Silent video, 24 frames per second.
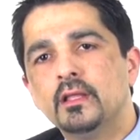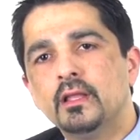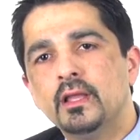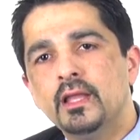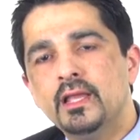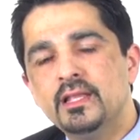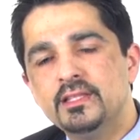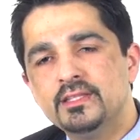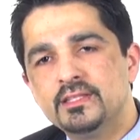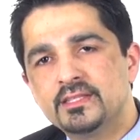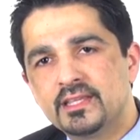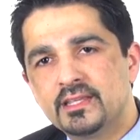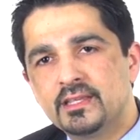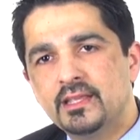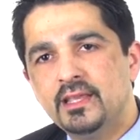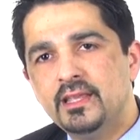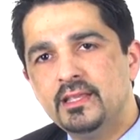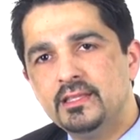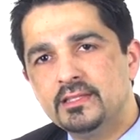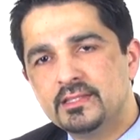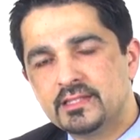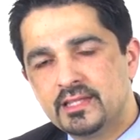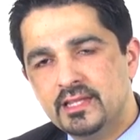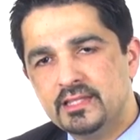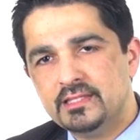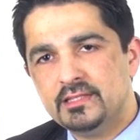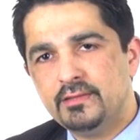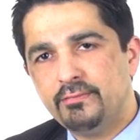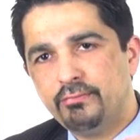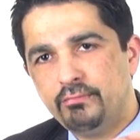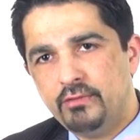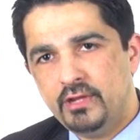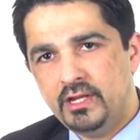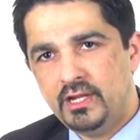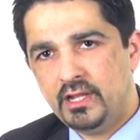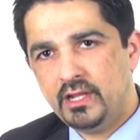in
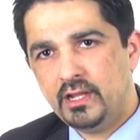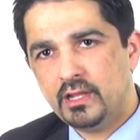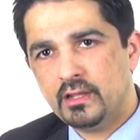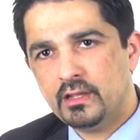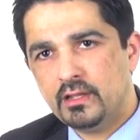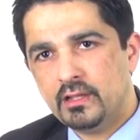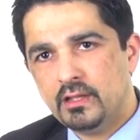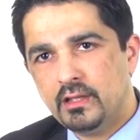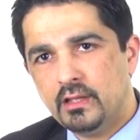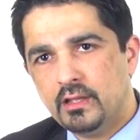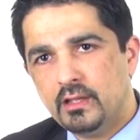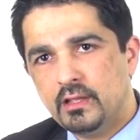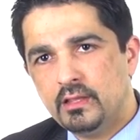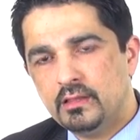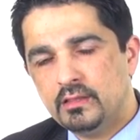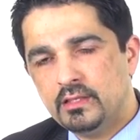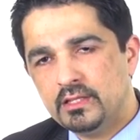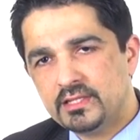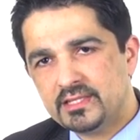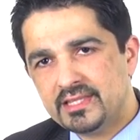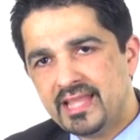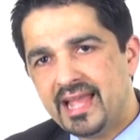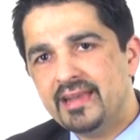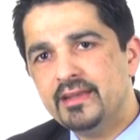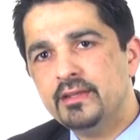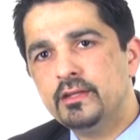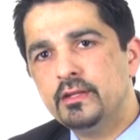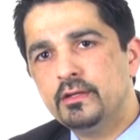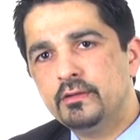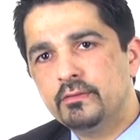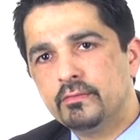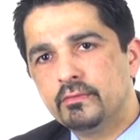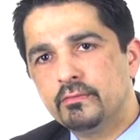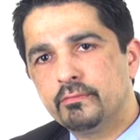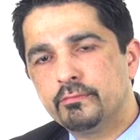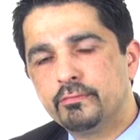schizophrenia, the
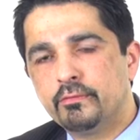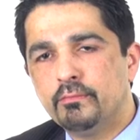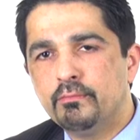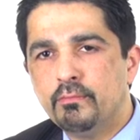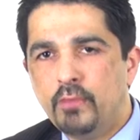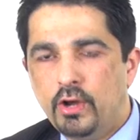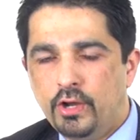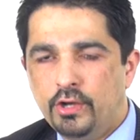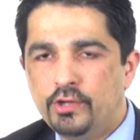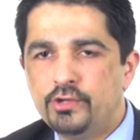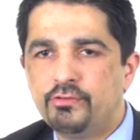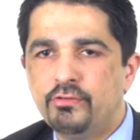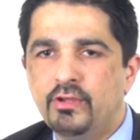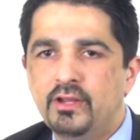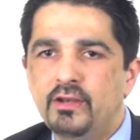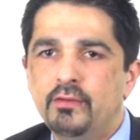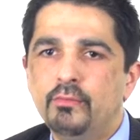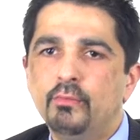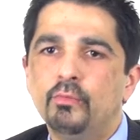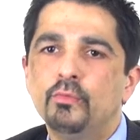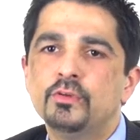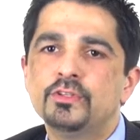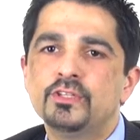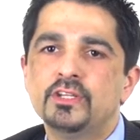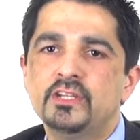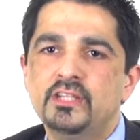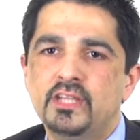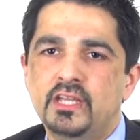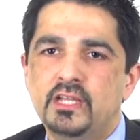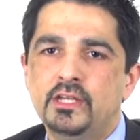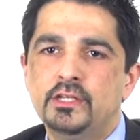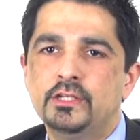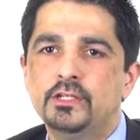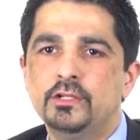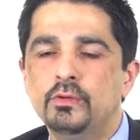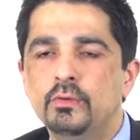standard for monitoring was
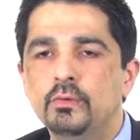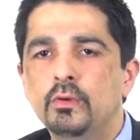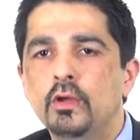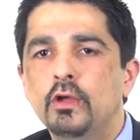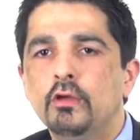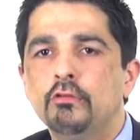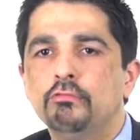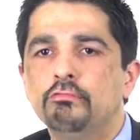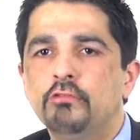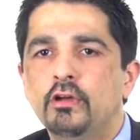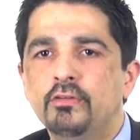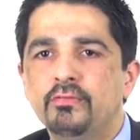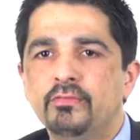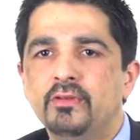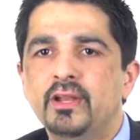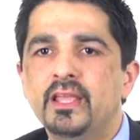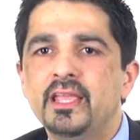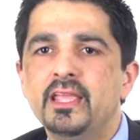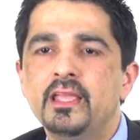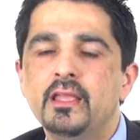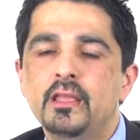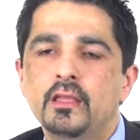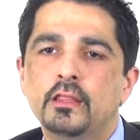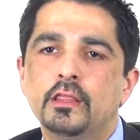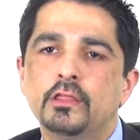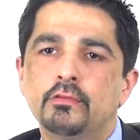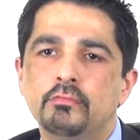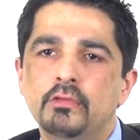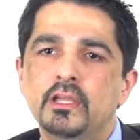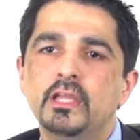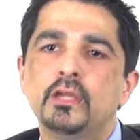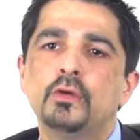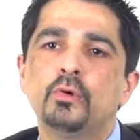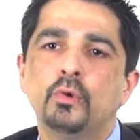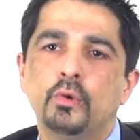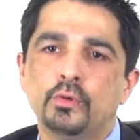adhered to roughly
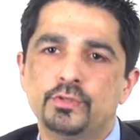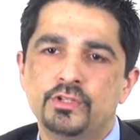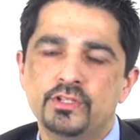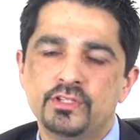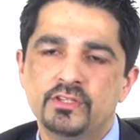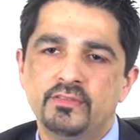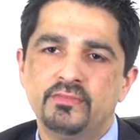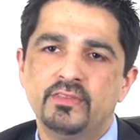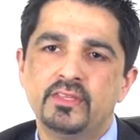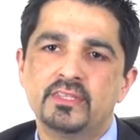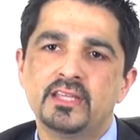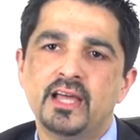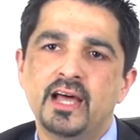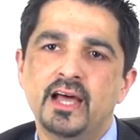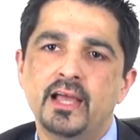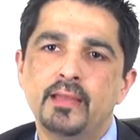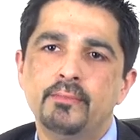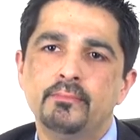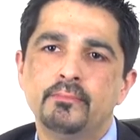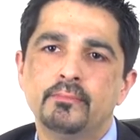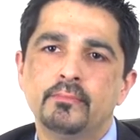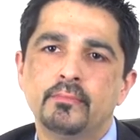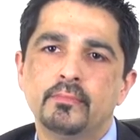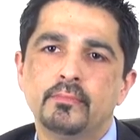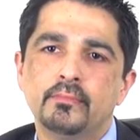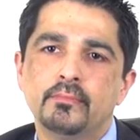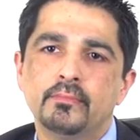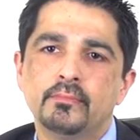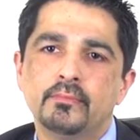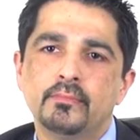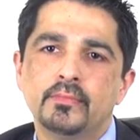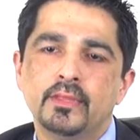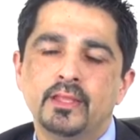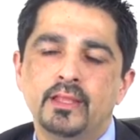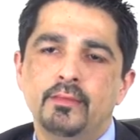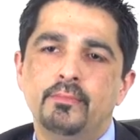3/4 of the time.
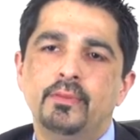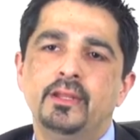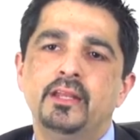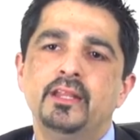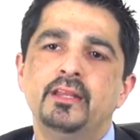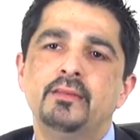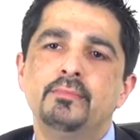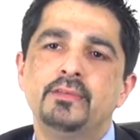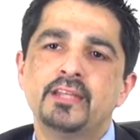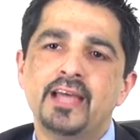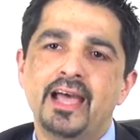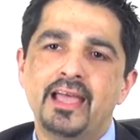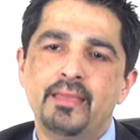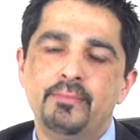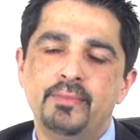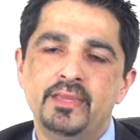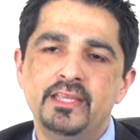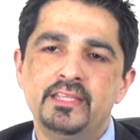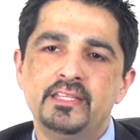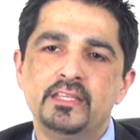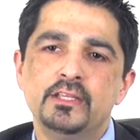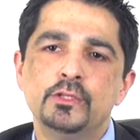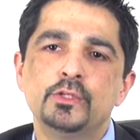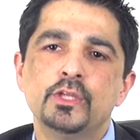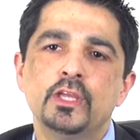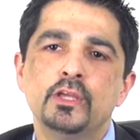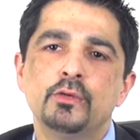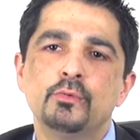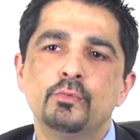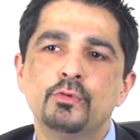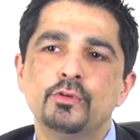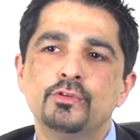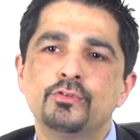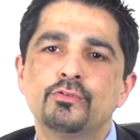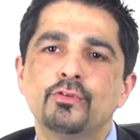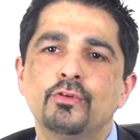But in diabetes, it
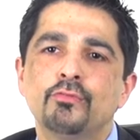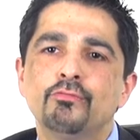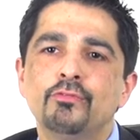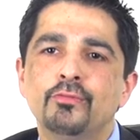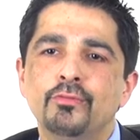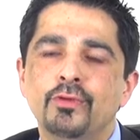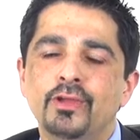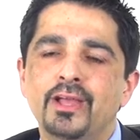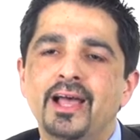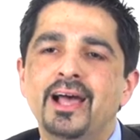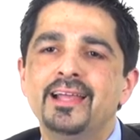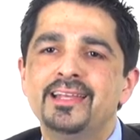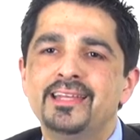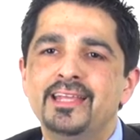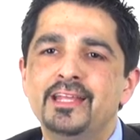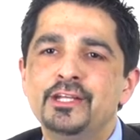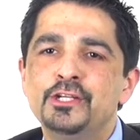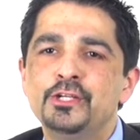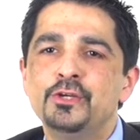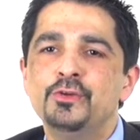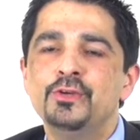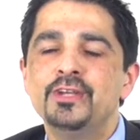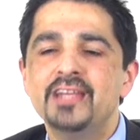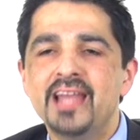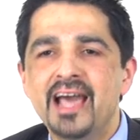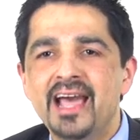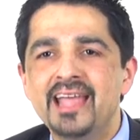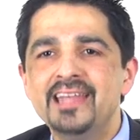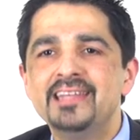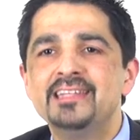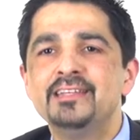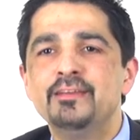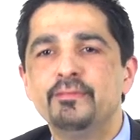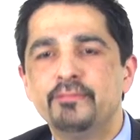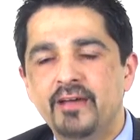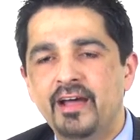was adhered to
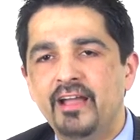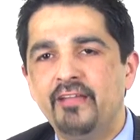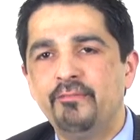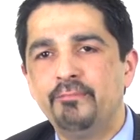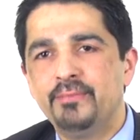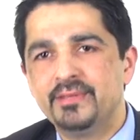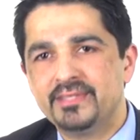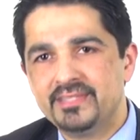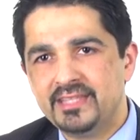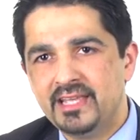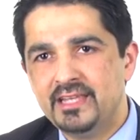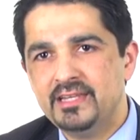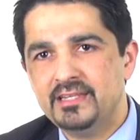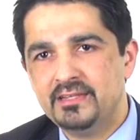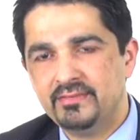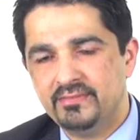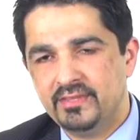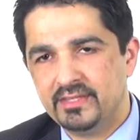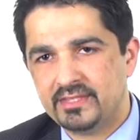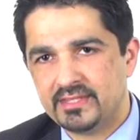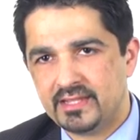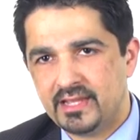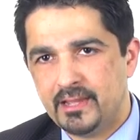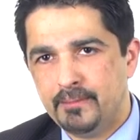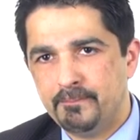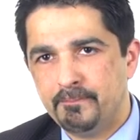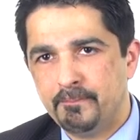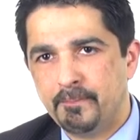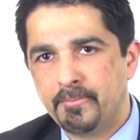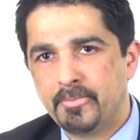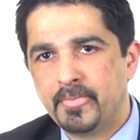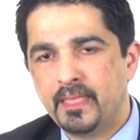95% of the time.